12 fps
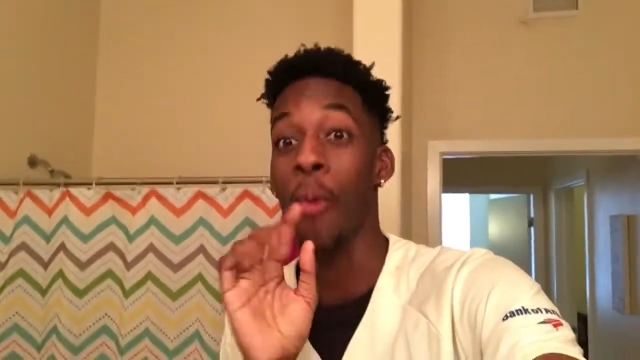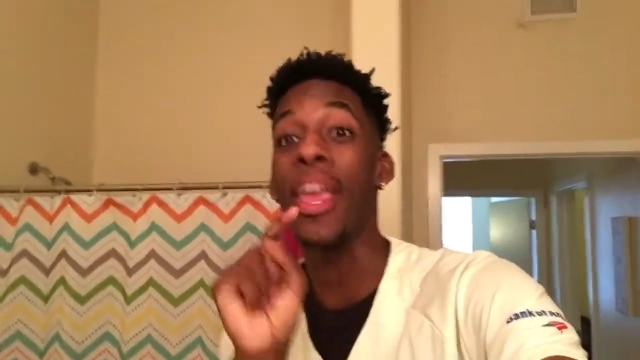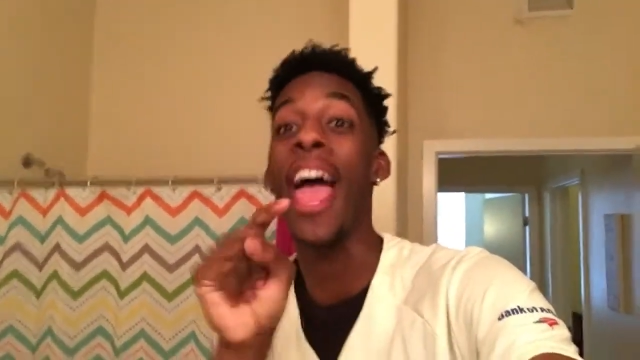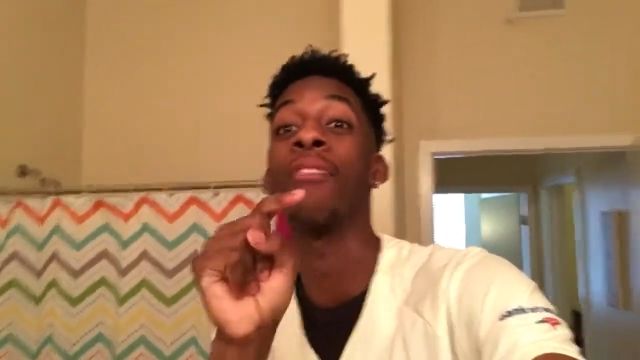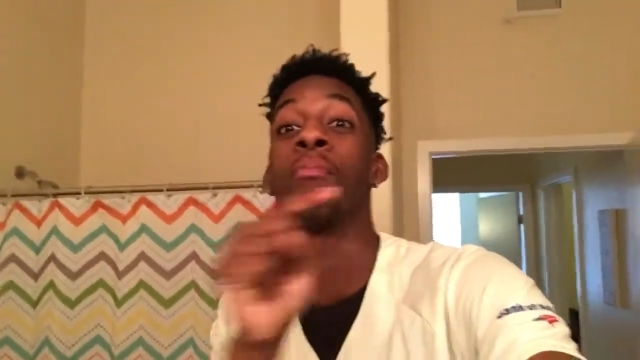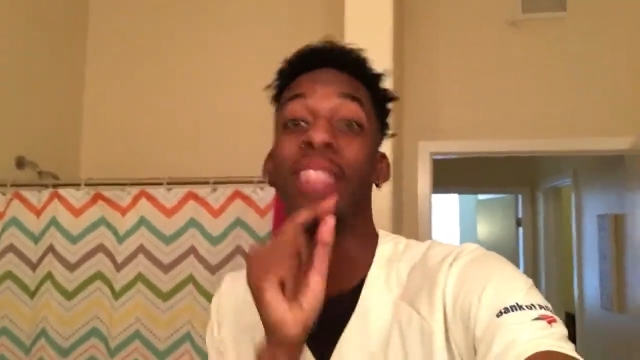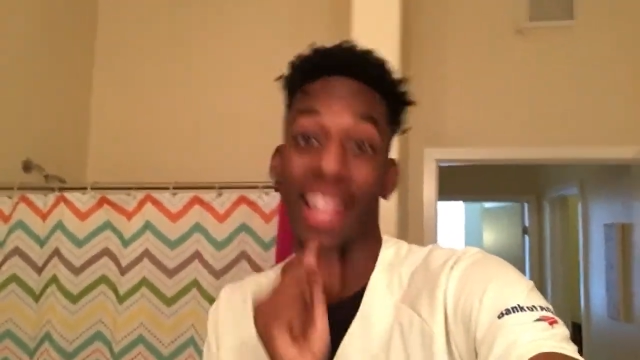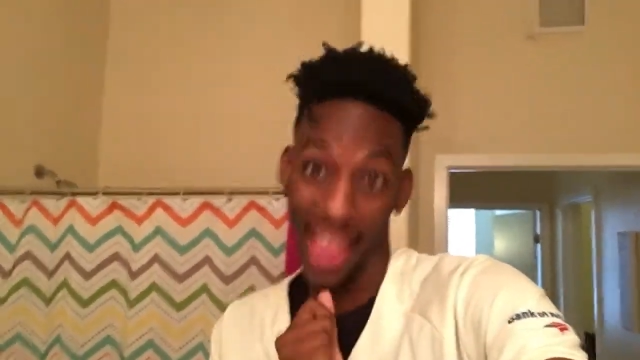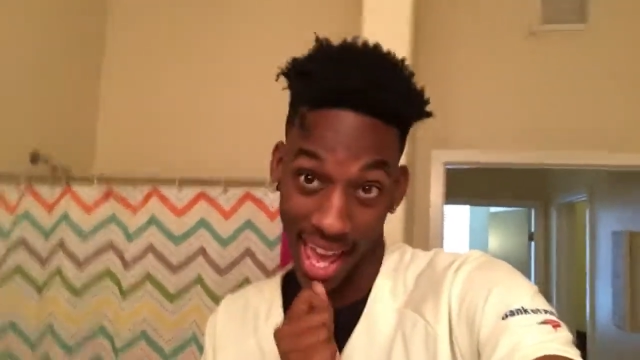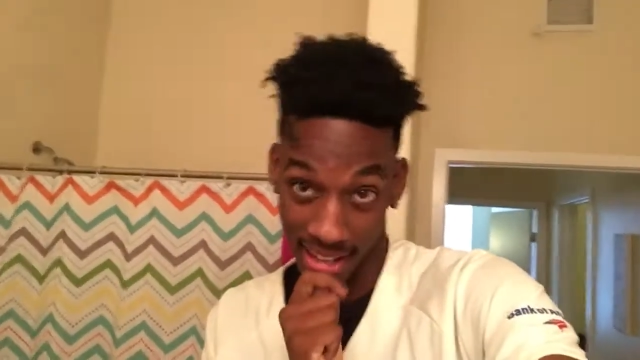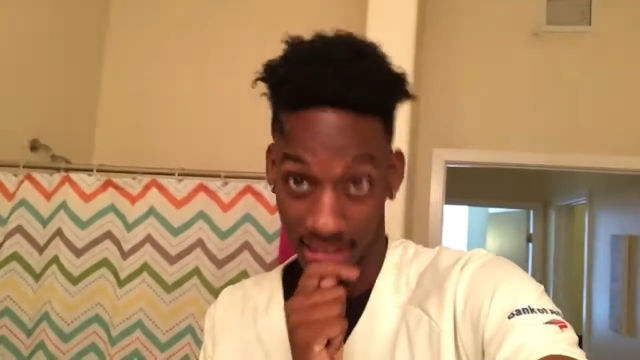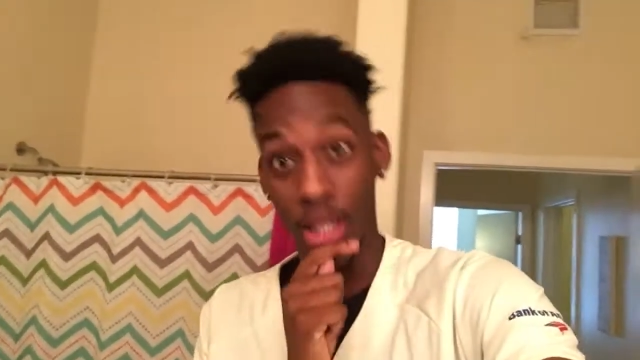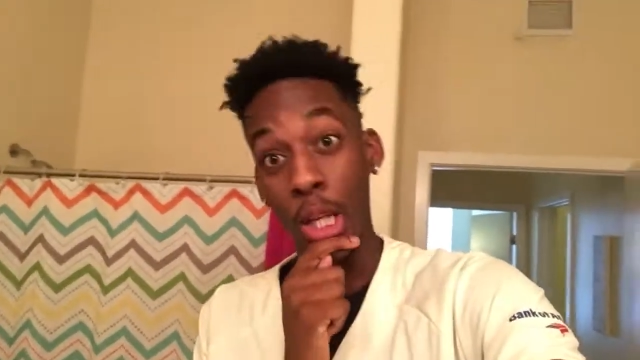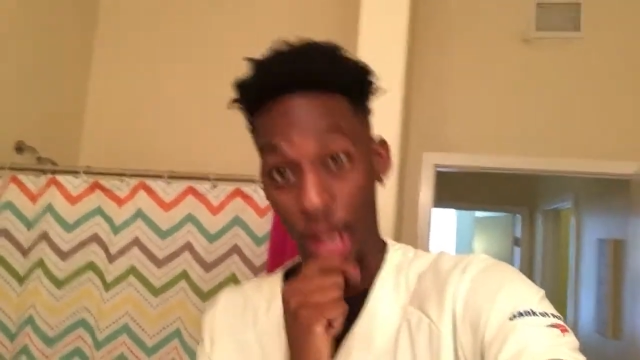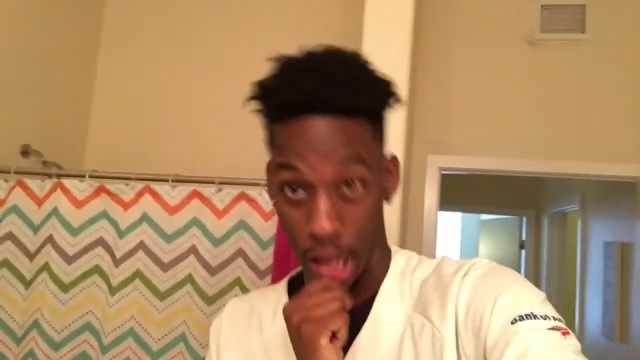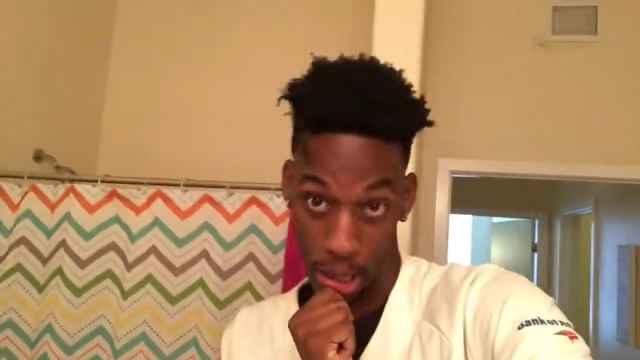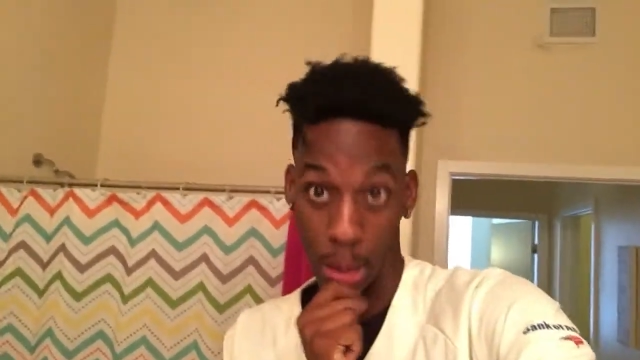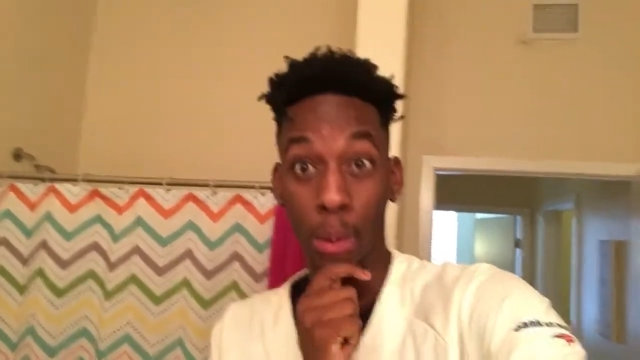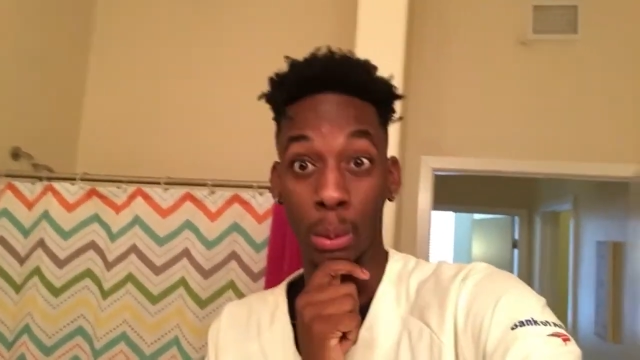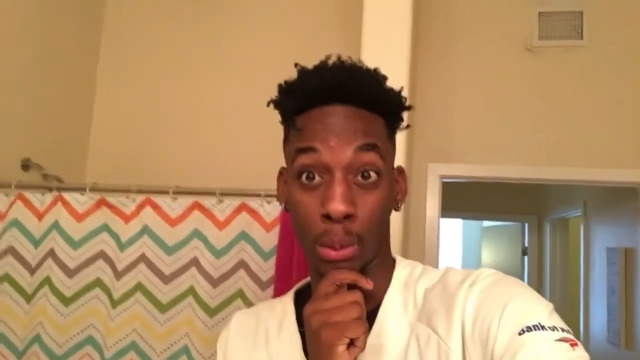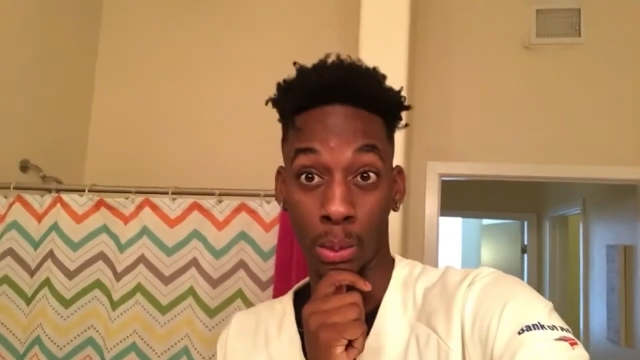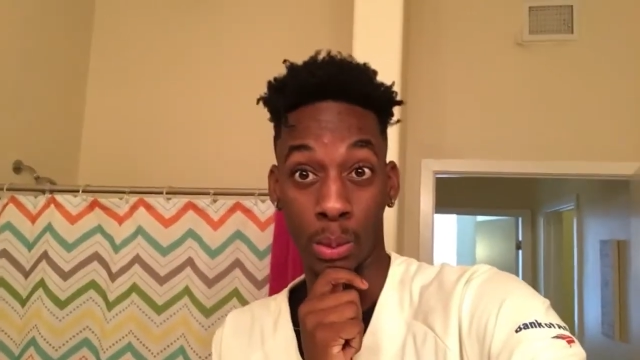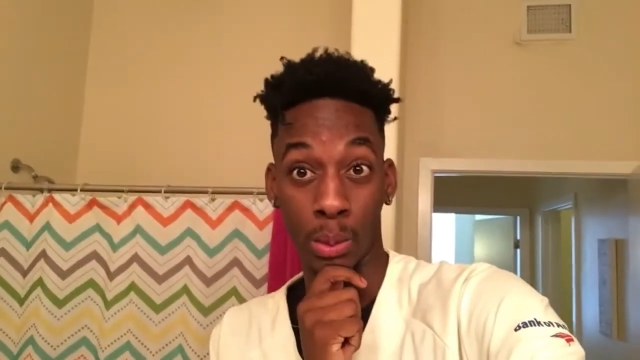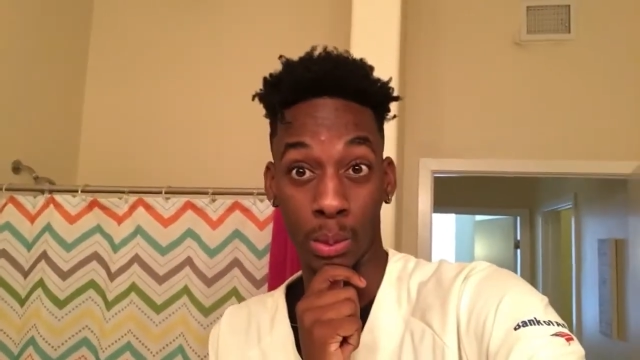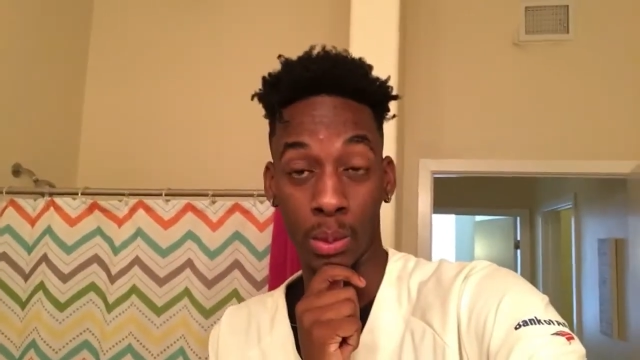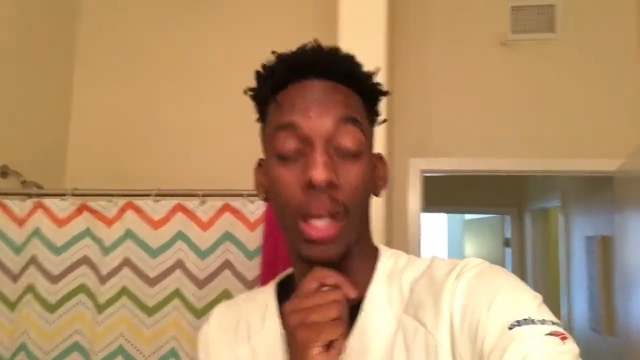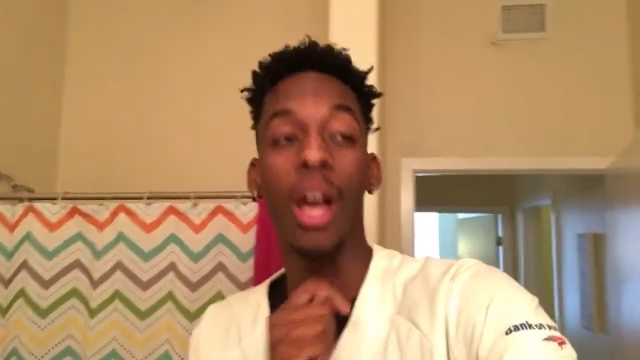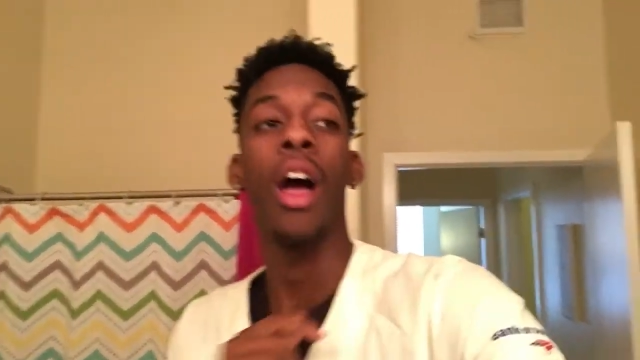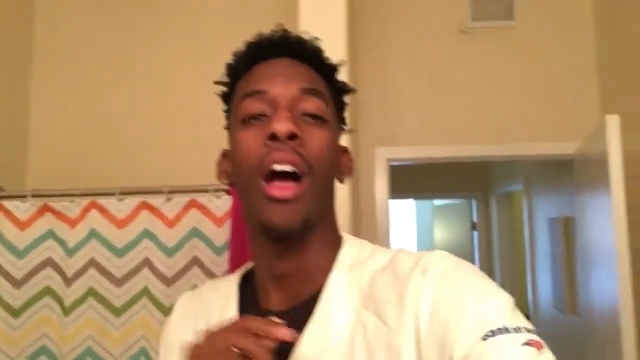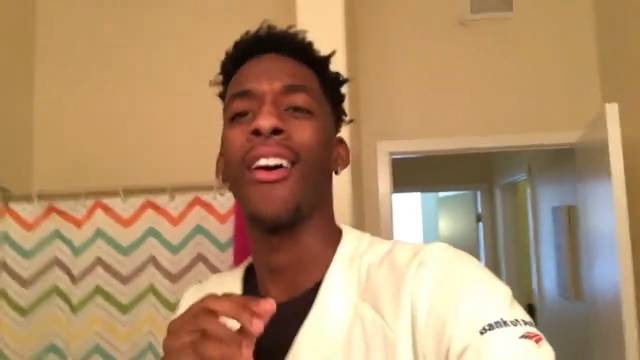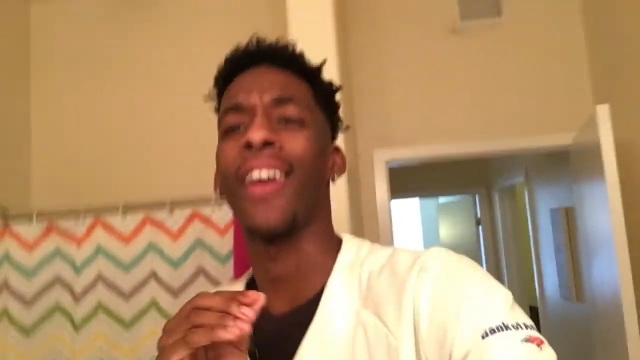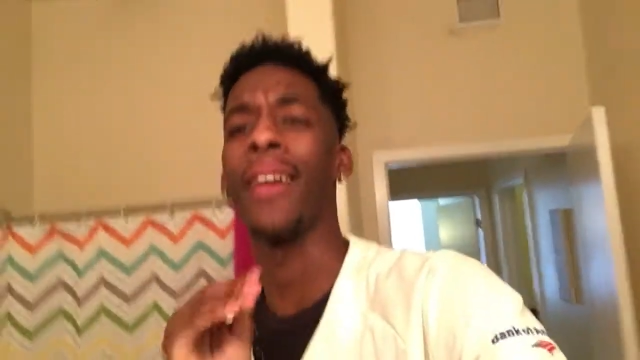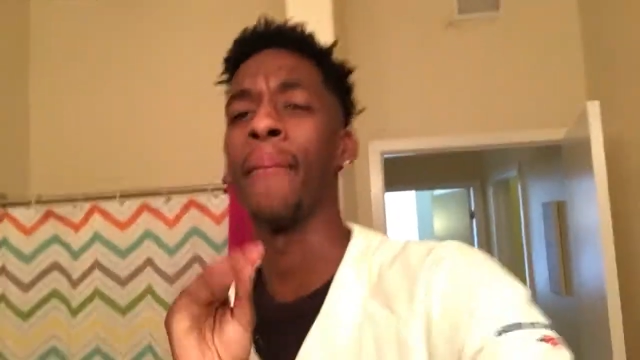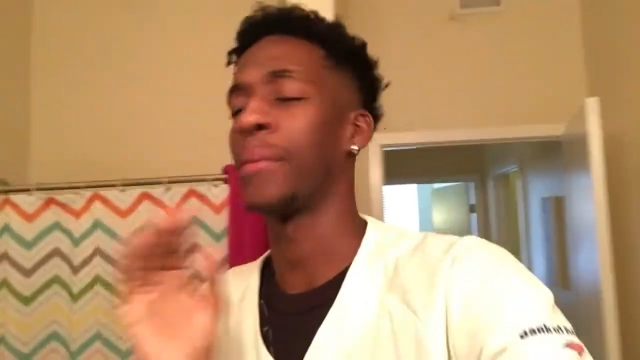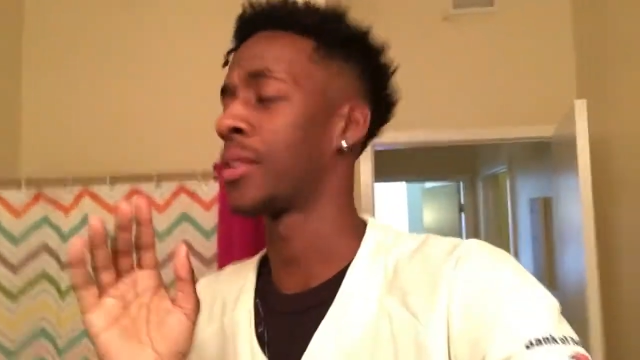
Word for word: We have plans today. Okay,